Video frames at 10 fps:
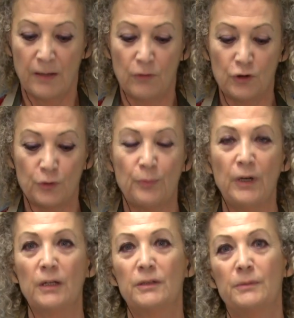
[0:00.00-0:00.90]
which
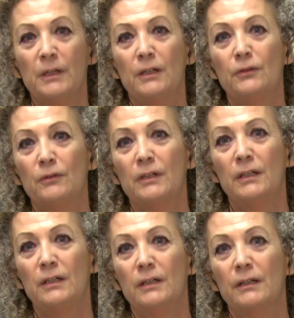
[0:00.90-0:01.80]
brings me to
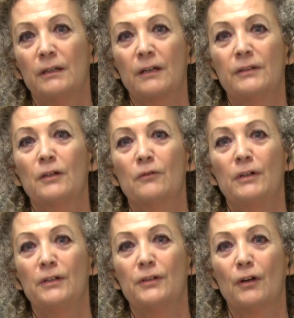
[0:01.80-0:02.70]
the
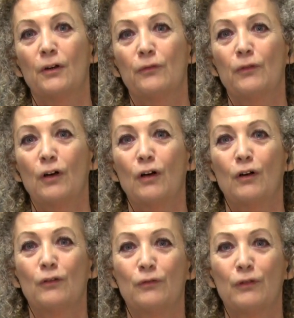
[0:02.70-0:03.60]
categories
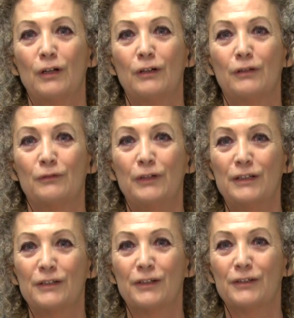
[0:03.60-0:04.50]
of
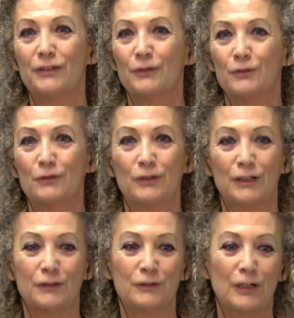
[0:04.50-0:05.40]
visas or
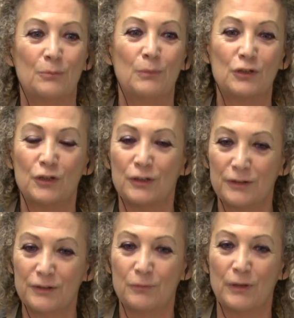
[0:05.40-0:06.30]

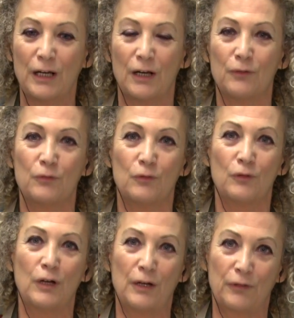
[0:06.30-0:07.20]
admissions we have
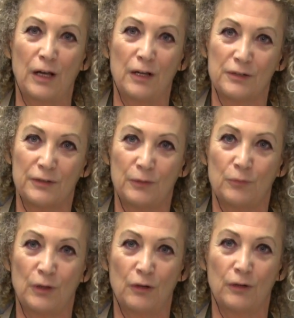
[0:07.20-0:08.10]
for Afghans
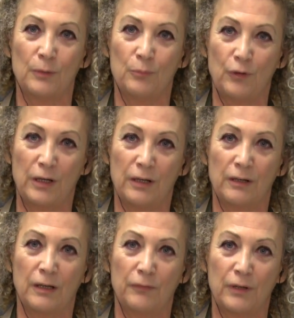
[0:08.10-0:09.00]
that we are
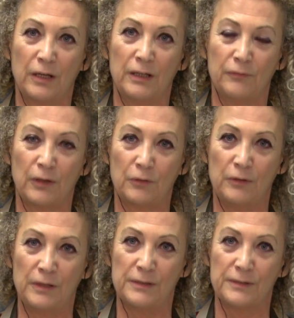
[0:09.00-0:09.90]
bringing, Afghan
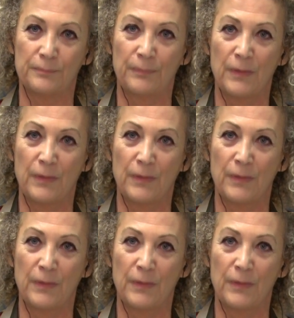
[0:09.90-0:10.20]
evacuees.